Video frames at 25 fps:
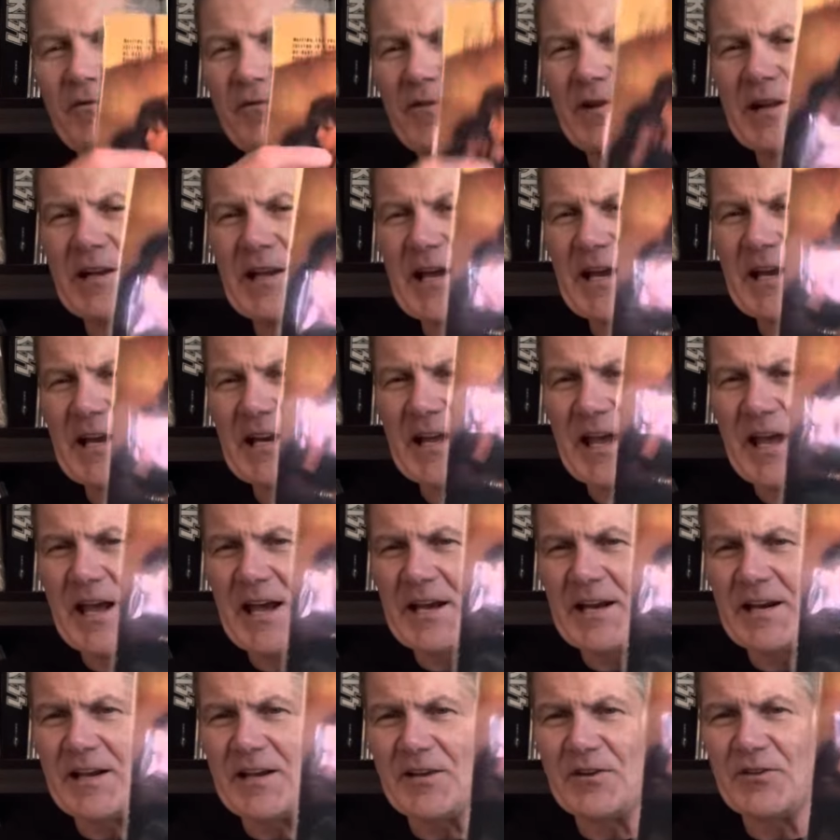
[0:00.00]
Late
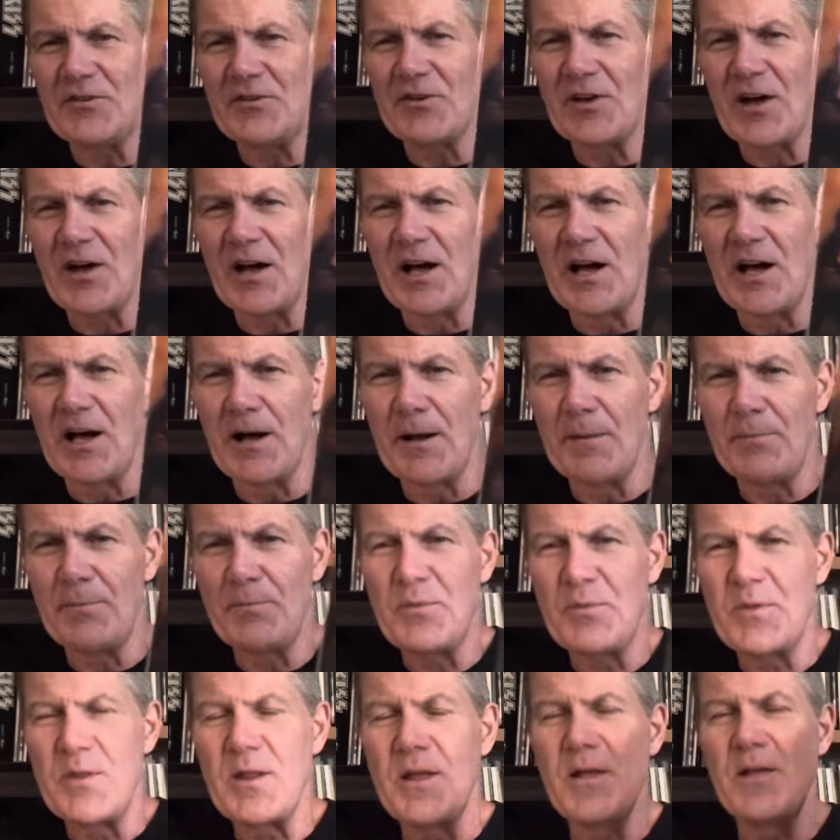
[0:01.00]
80s. Uh,
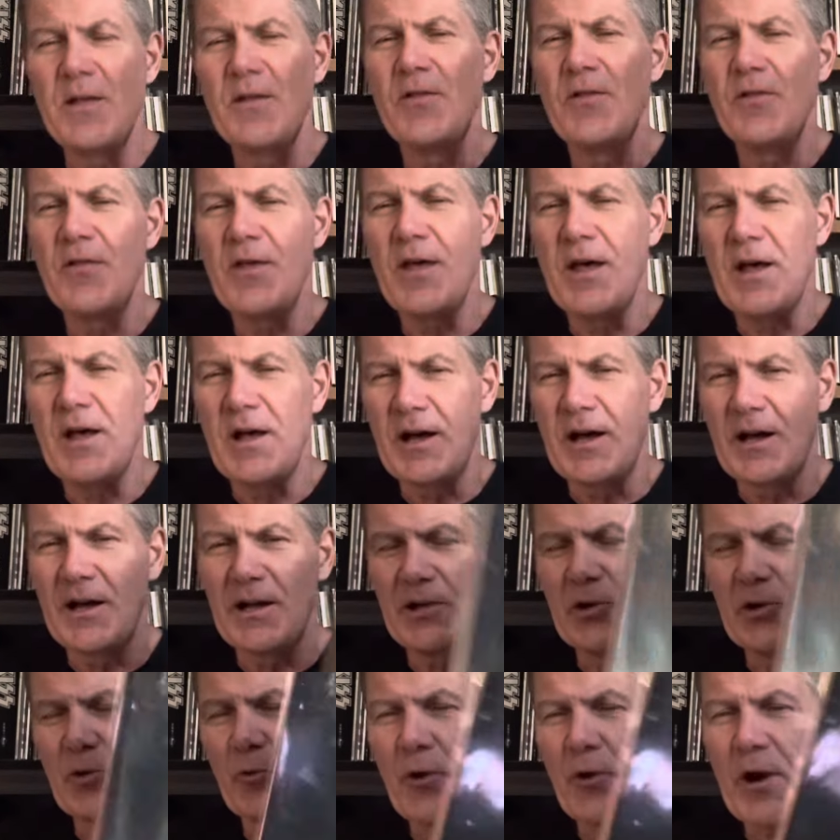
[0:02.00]
the, uh,
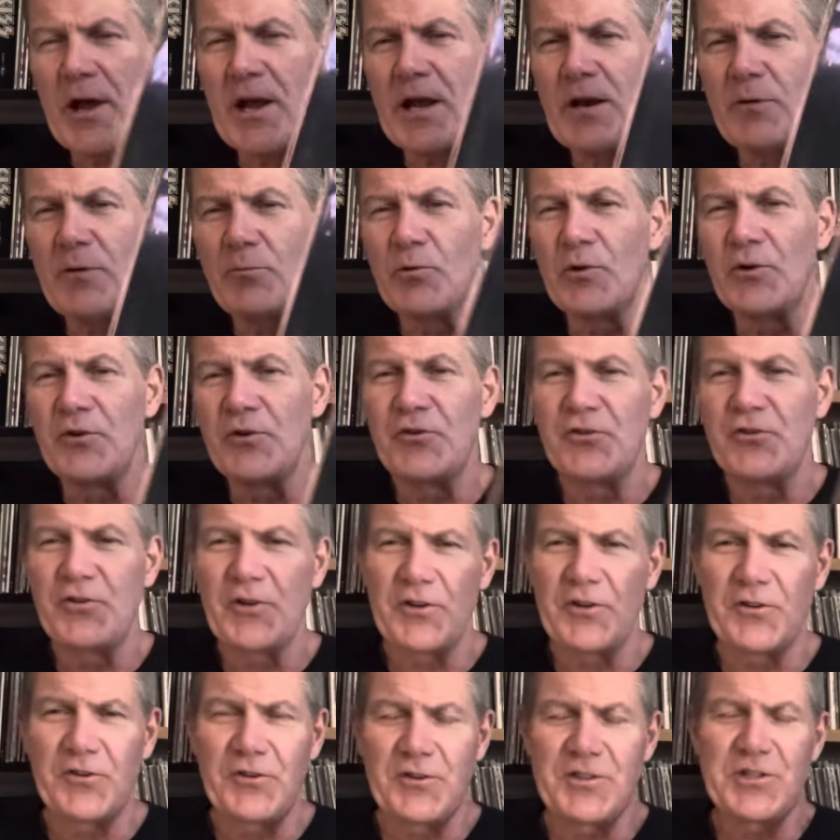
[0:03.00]
Lorraine was
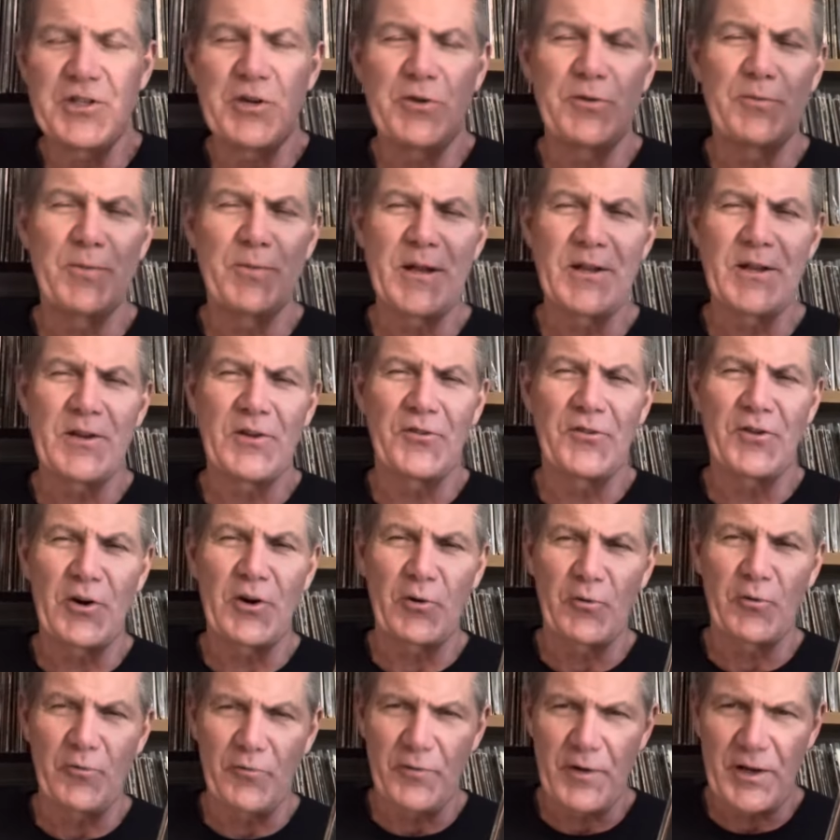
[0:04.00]
just, she's been the
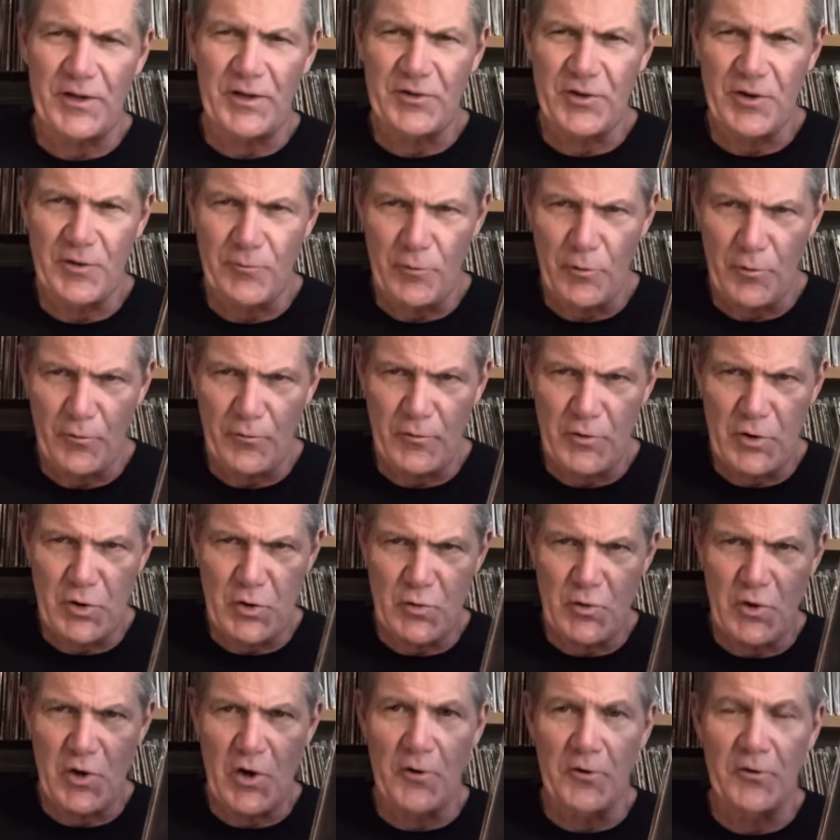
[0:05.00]
singer Vixen for a few
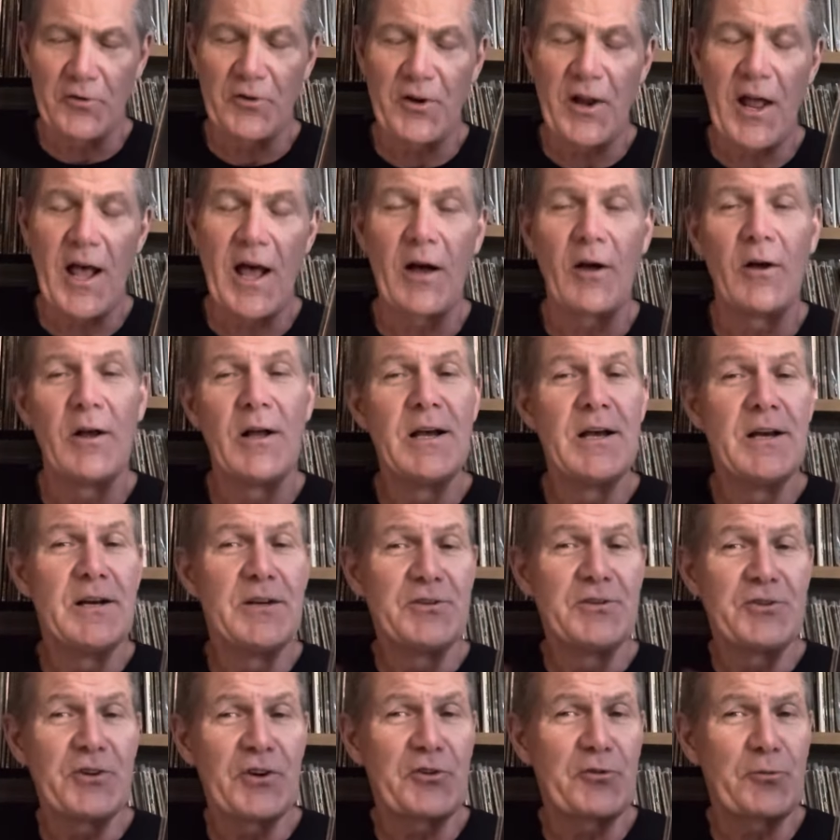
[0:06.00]
years now
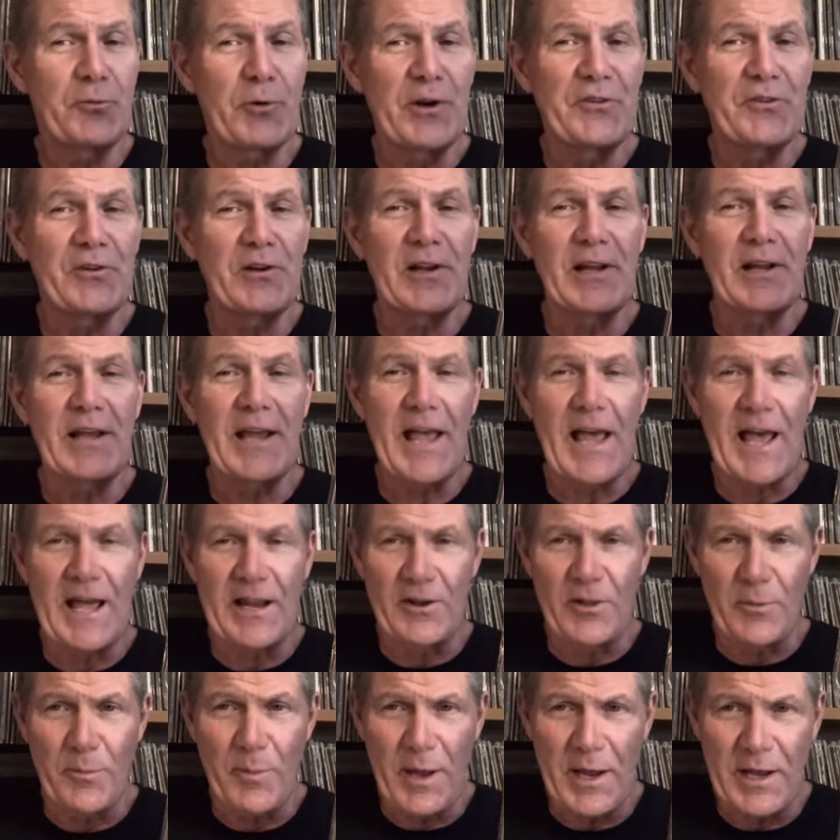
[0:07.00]
just recently out of
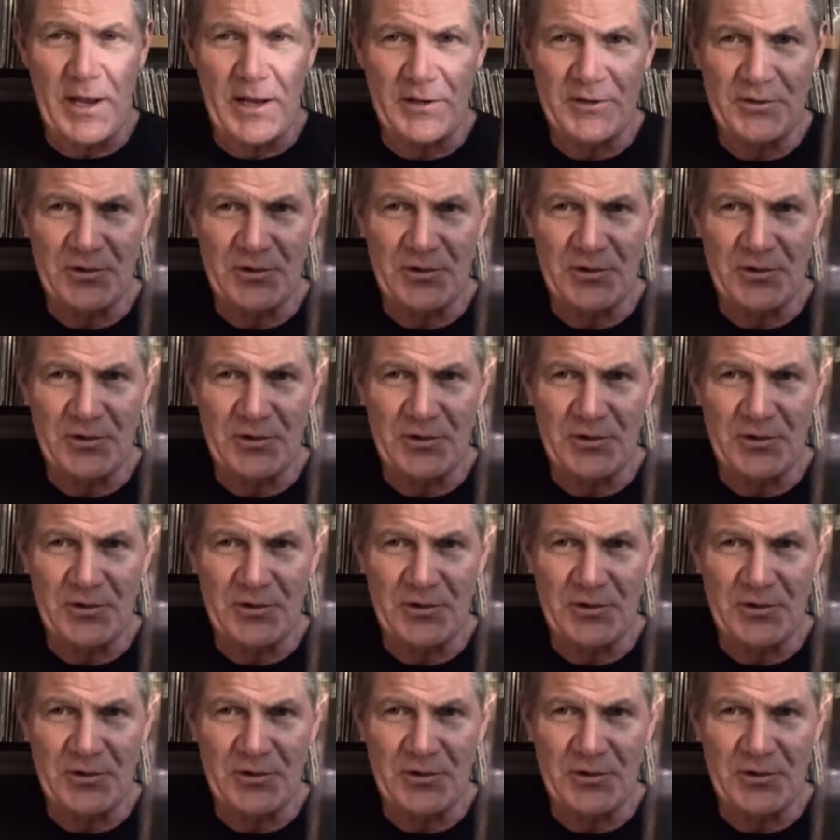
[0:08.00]
the band.